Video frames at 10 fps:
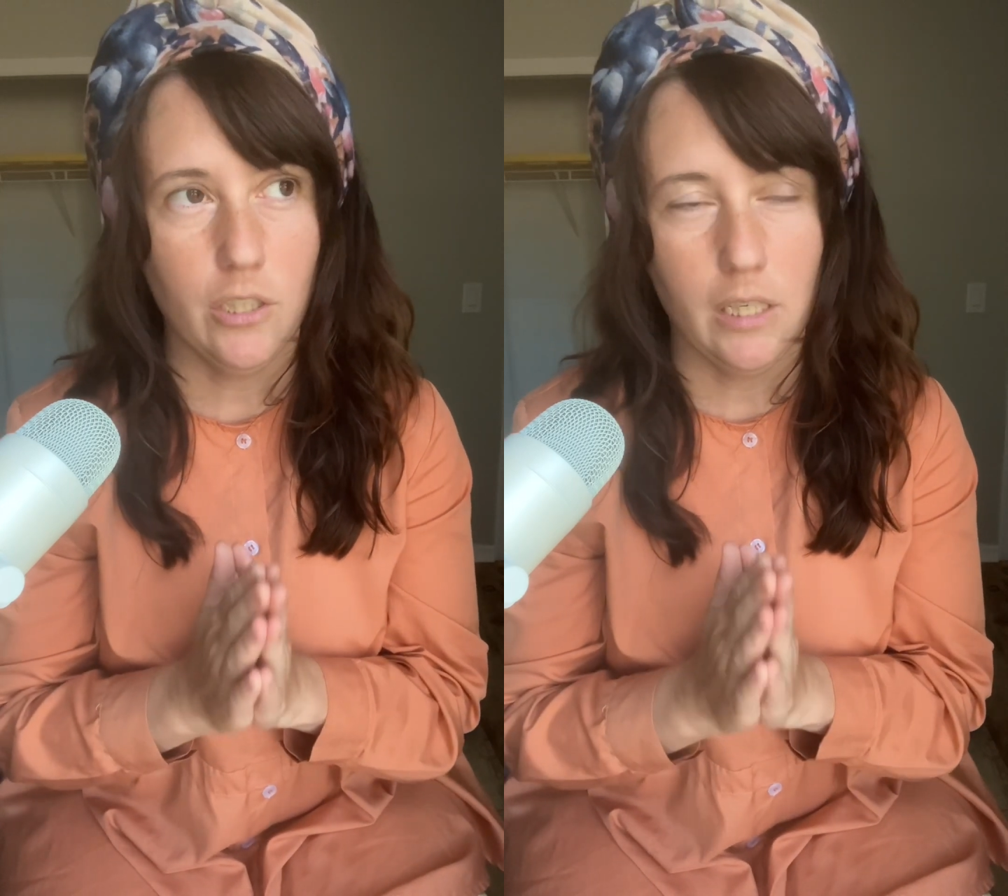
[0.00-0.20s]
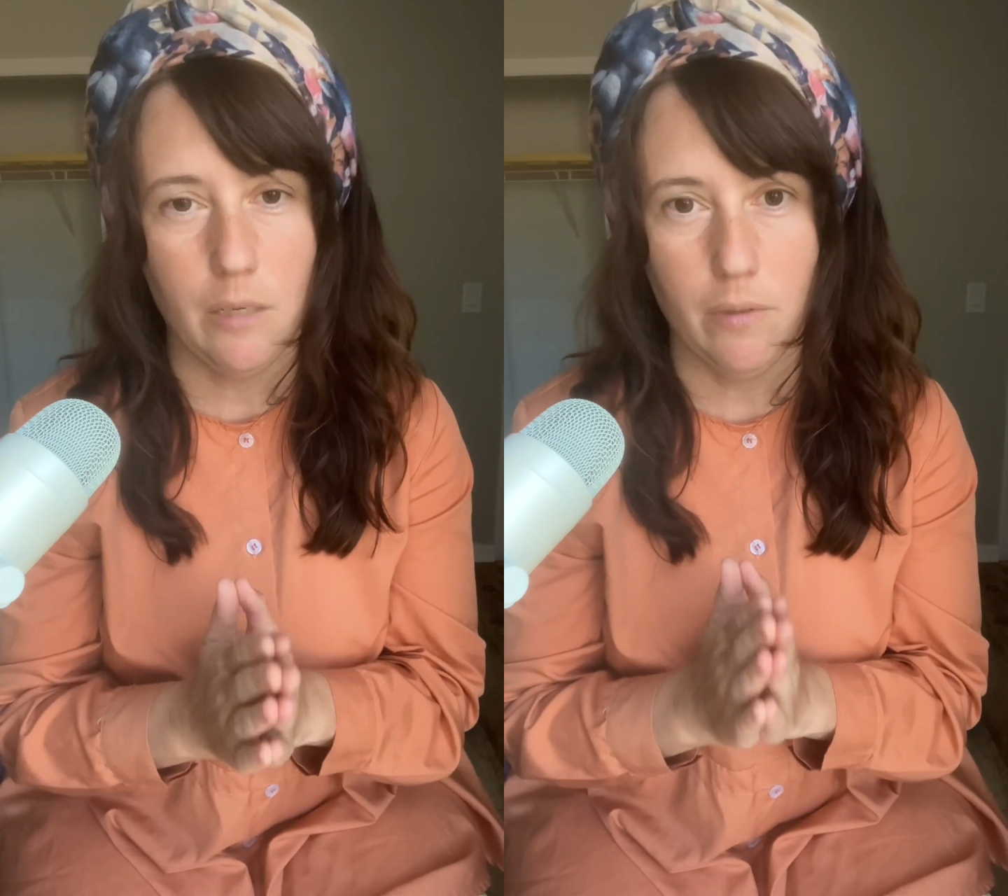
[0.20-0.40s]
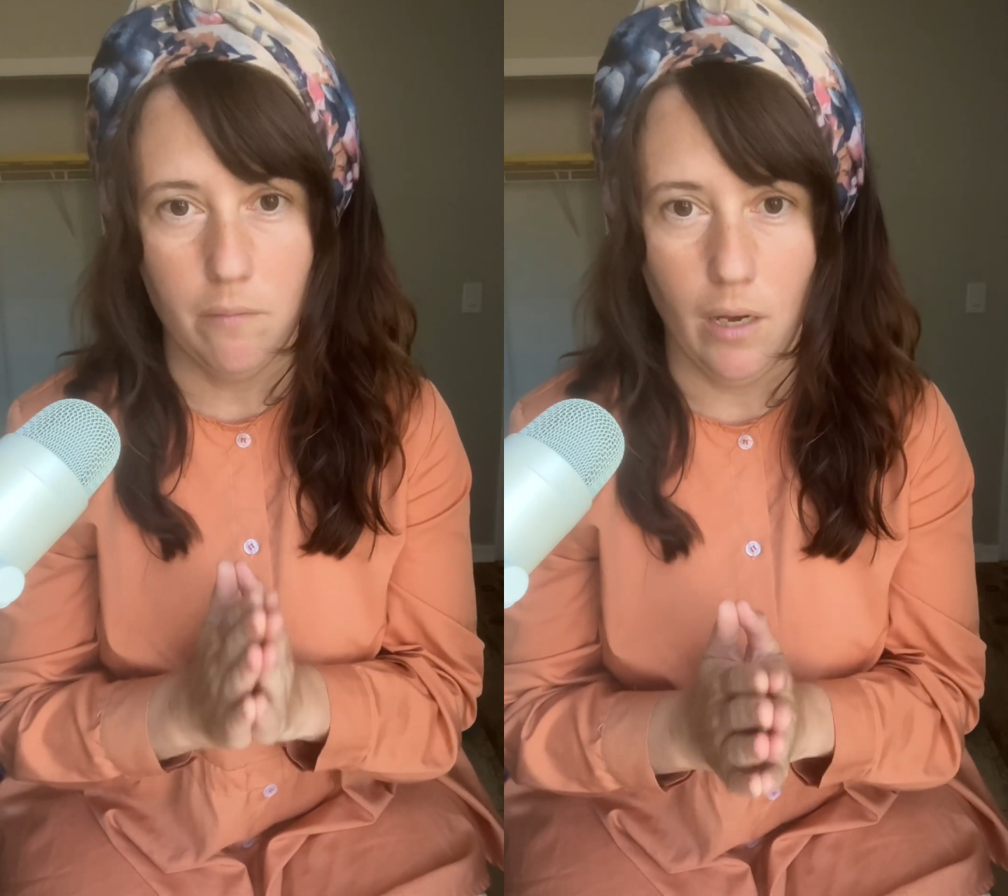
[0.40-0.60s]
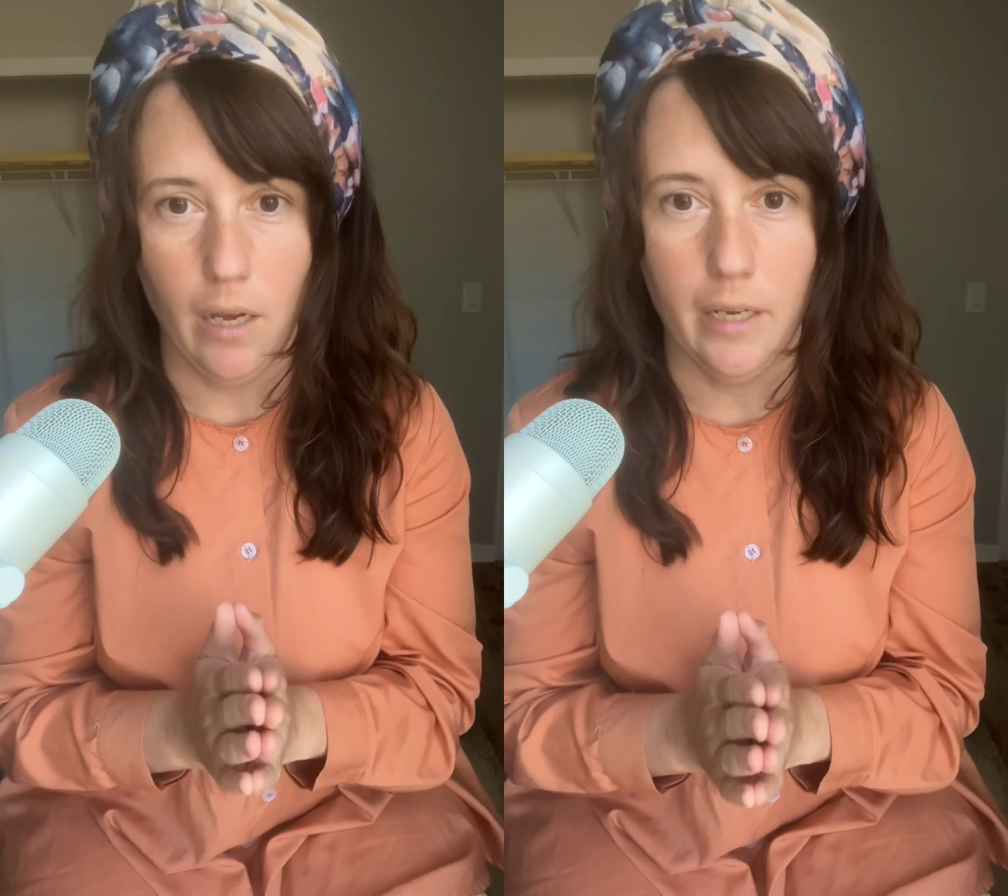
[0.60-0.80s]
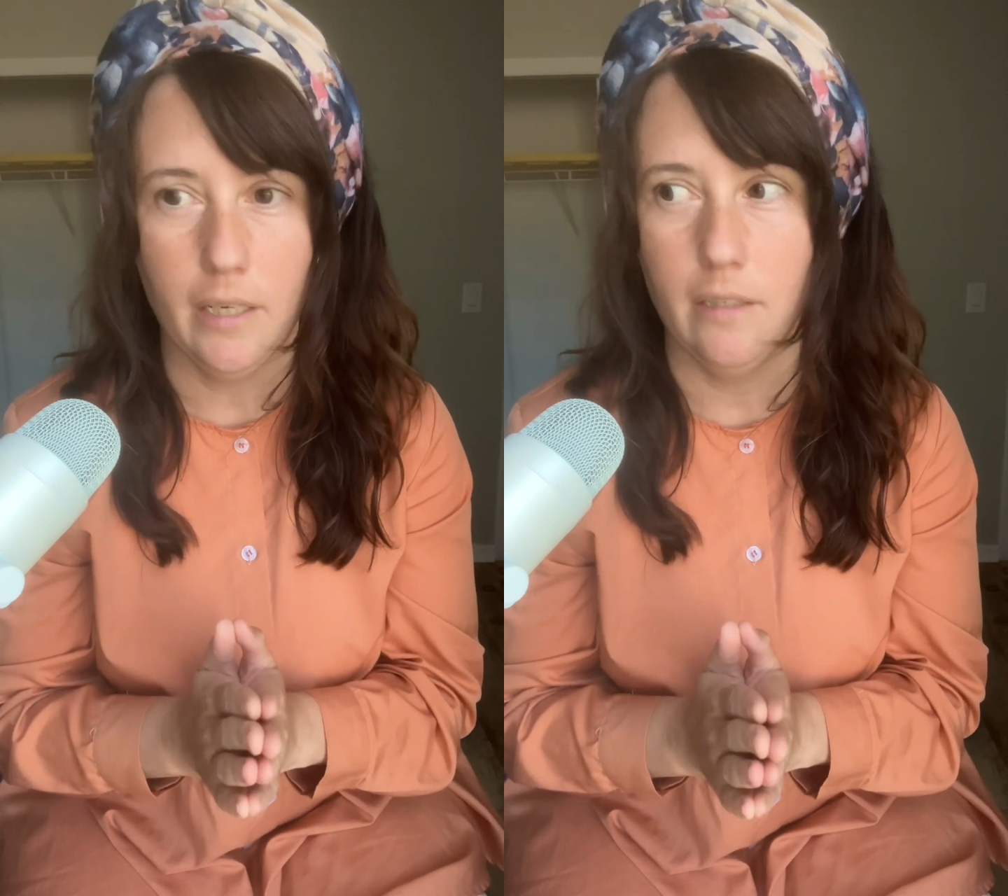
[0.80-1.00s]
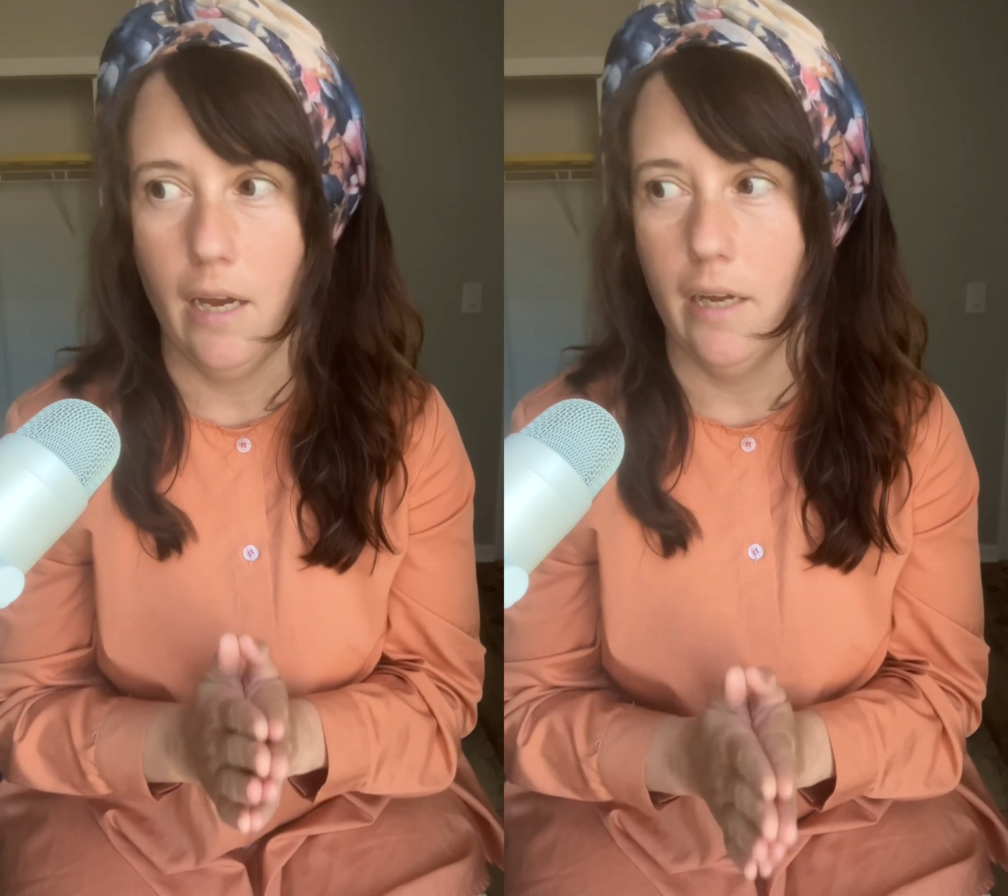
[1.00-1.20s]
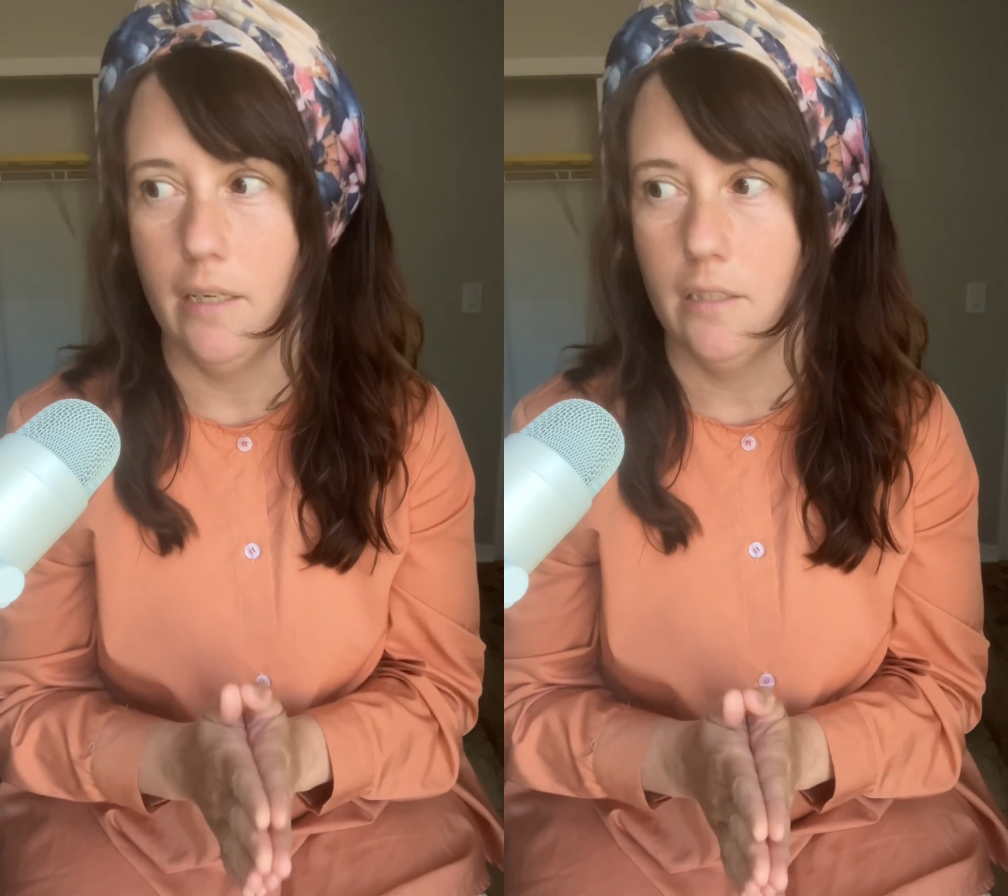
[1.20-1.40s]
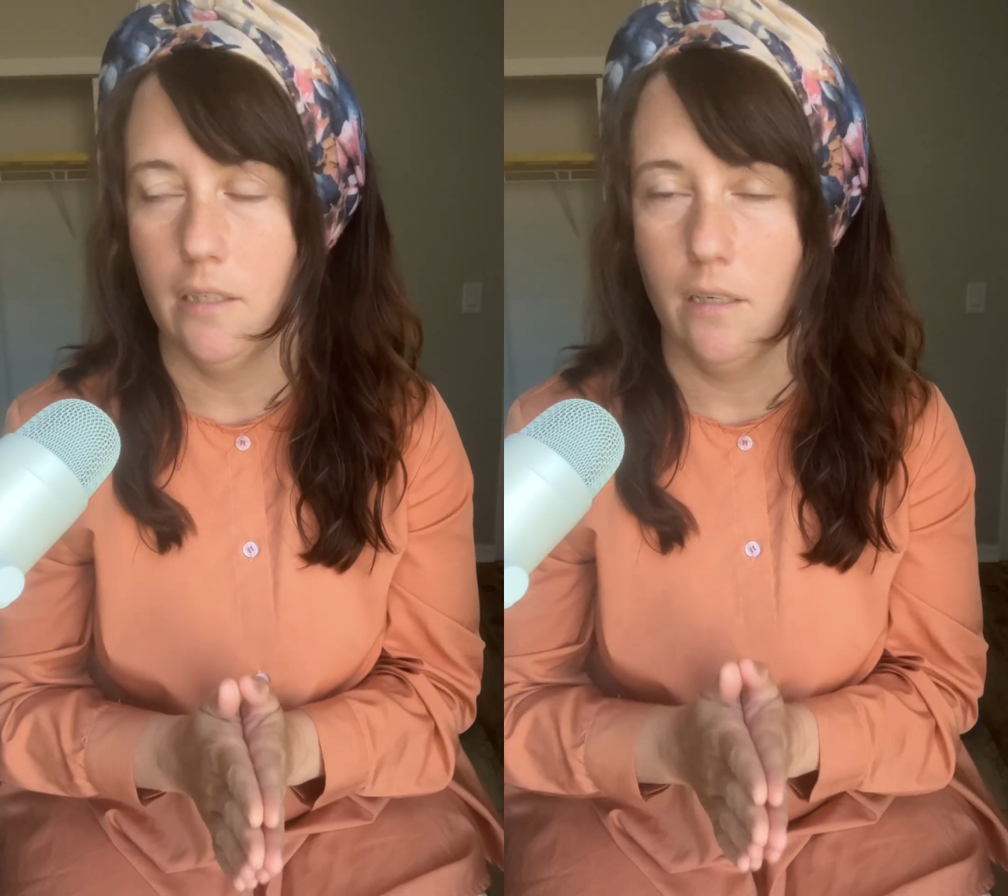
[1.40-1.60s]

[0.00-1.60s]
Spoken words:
to keep in mind that